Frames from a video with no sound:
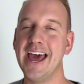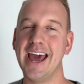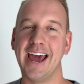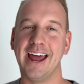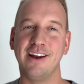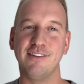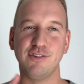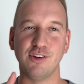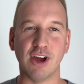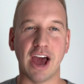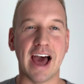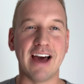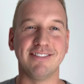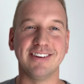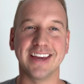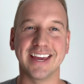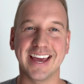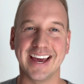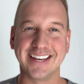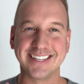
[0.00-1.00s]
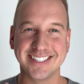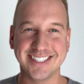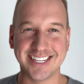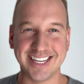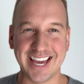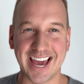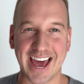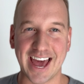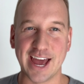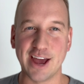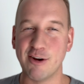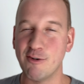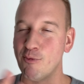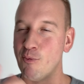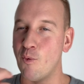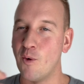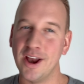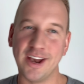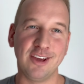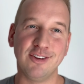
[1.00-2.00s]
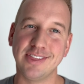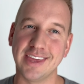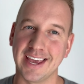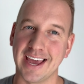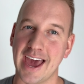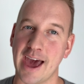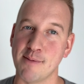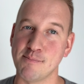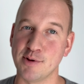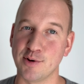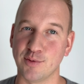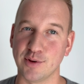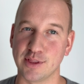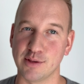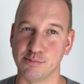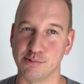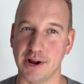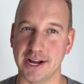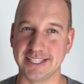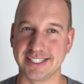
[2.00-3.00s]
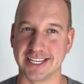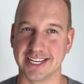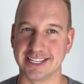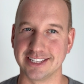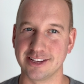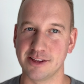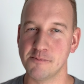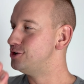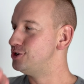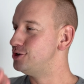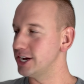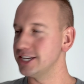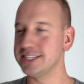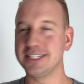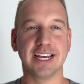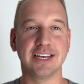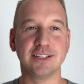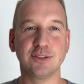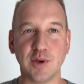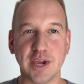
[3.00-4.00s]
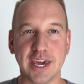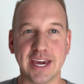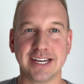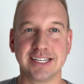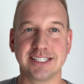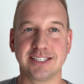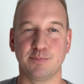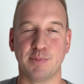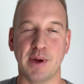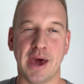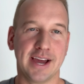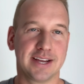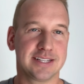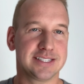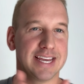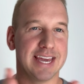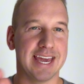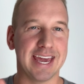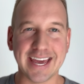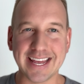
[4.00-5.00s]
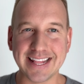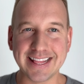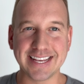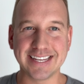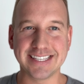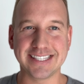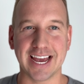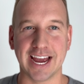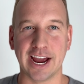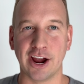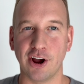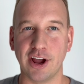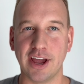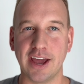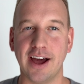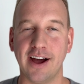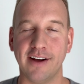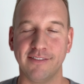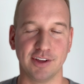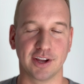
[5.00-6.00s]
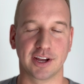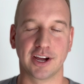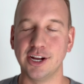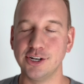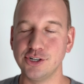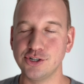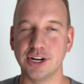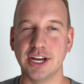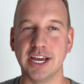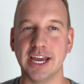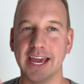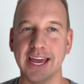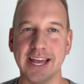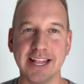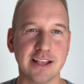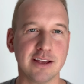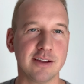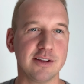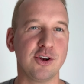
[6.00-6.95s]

And if you haven't guessed yet, what do you think happened with the prices? Just as we expect in this area of the country, in the